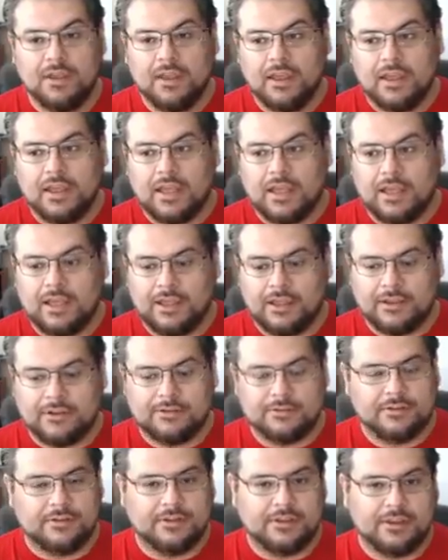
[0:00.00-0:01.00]
uh,
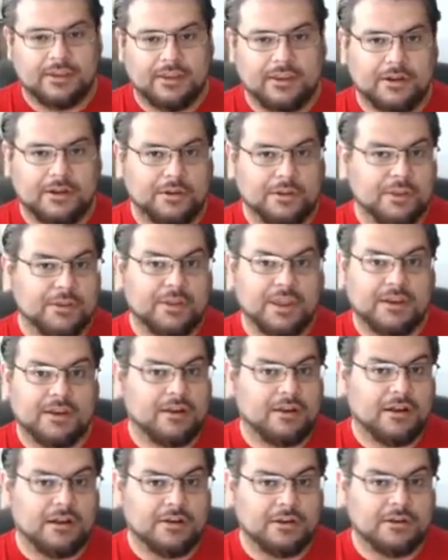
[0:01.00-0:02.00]
you know you get
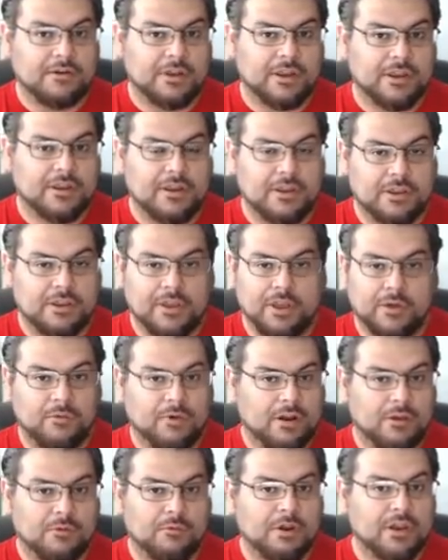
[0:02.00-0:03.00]
ongoing you get
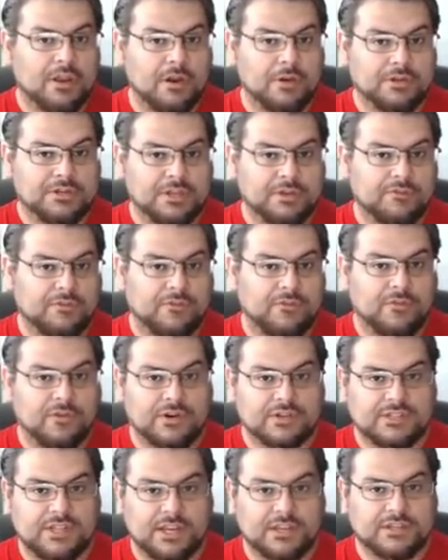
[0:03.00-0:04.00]
one-on-one coaching for four
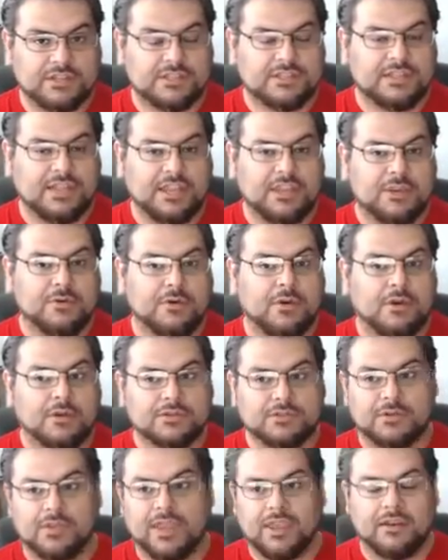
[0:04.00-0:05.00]
sessions, and you also
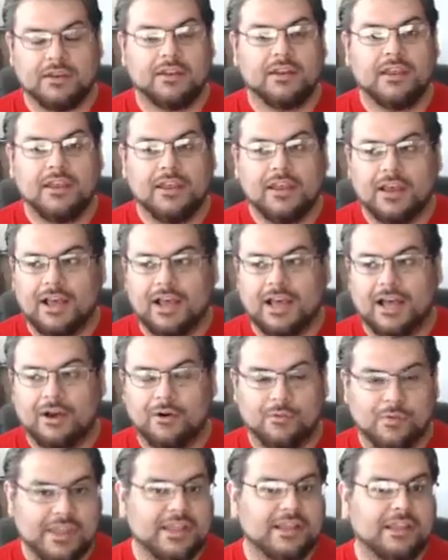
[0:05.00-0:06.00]
get uh,
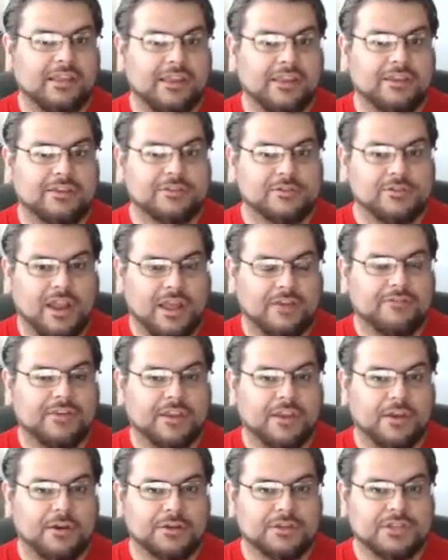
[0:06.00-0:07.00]
weekly traffic
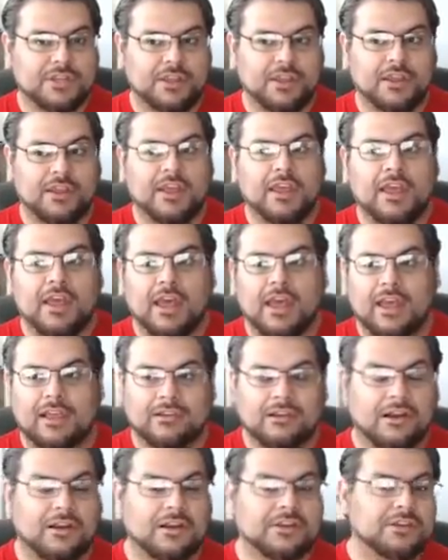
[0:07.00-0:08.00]
coaching. As
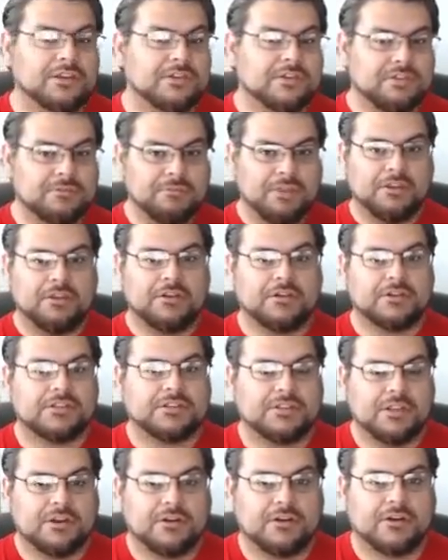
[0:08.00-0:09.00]
long as you submit your,
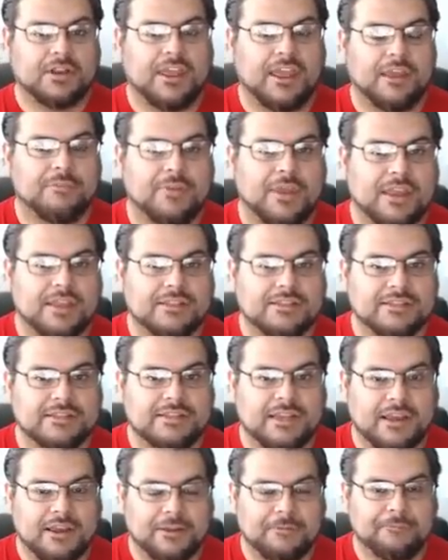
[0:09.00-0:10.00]
your campaigns in
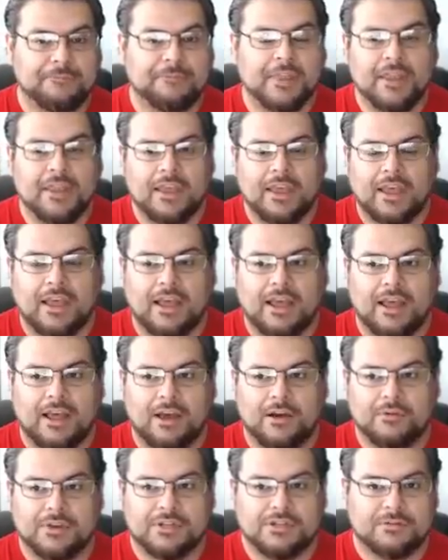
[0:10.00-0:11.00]
time, uh,
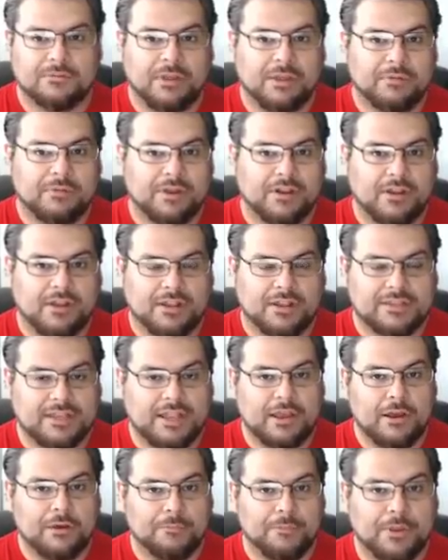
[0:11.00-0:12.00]
we should be able to, to
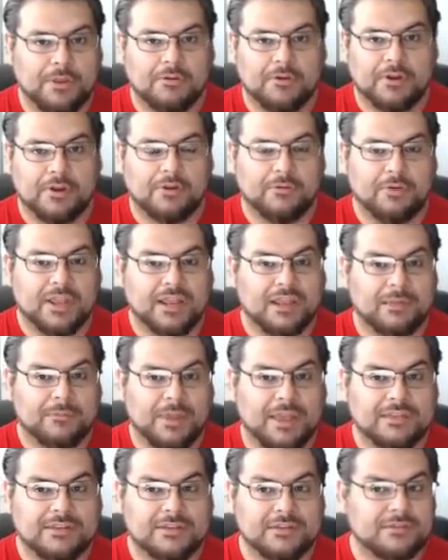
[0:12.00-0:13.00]
help you on a weekly
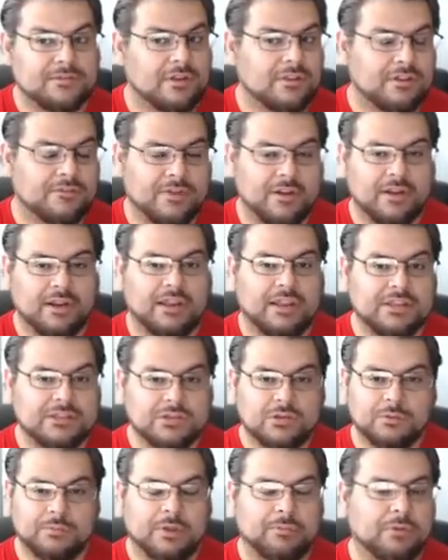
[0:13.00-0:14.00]
basis, or at the very least
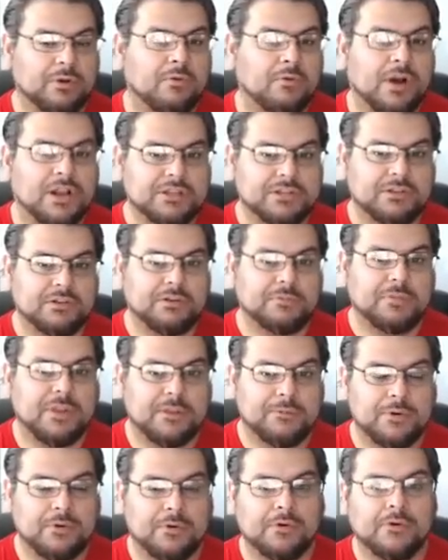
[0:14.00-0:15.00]
you'll be able to watch other
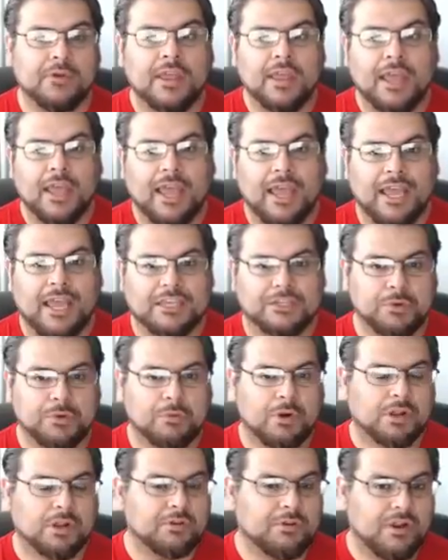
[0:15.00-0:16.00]
people as we
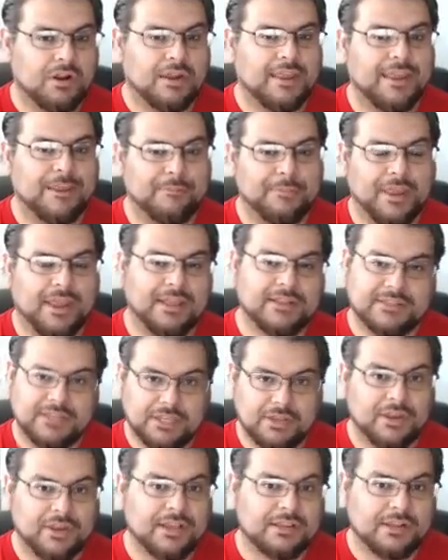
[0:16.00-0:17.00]
work through their campaigns, and
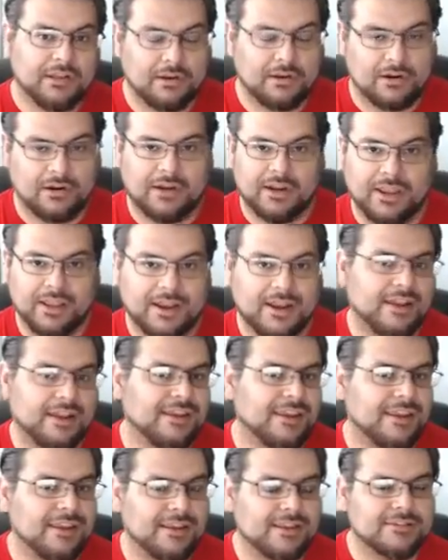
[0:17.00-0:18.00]
you get to learn and get
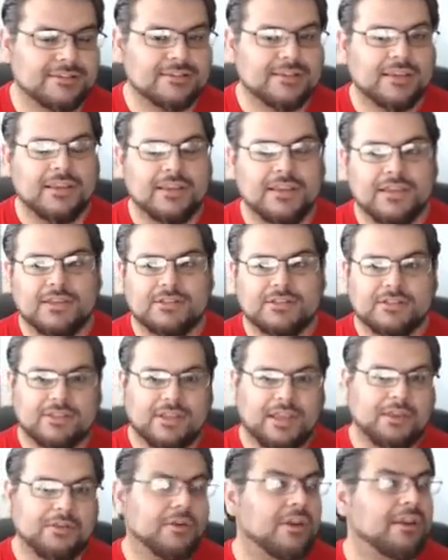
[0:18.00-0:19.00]
ideas so that
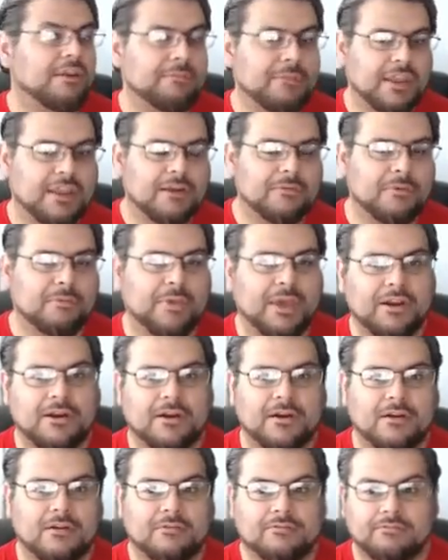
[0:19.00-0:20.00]
you can become a
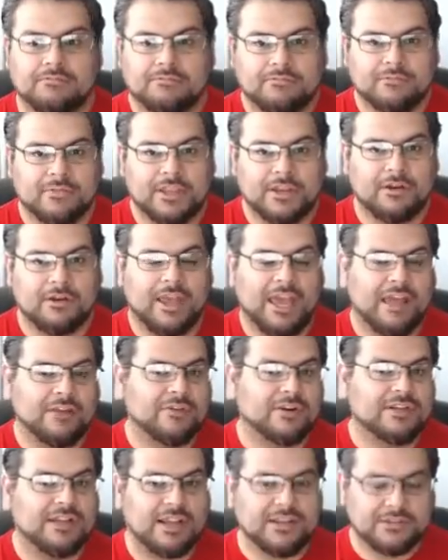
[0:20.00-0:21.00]
better you know,
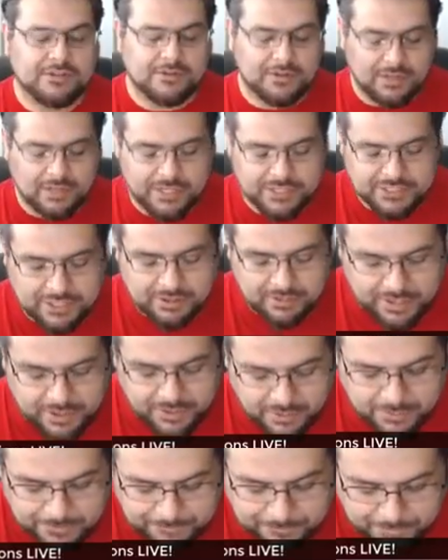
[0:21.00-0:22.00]
advertiser and lead generator.
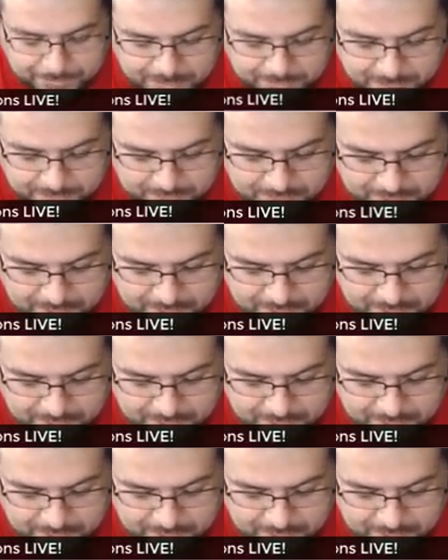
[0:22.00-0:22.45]
All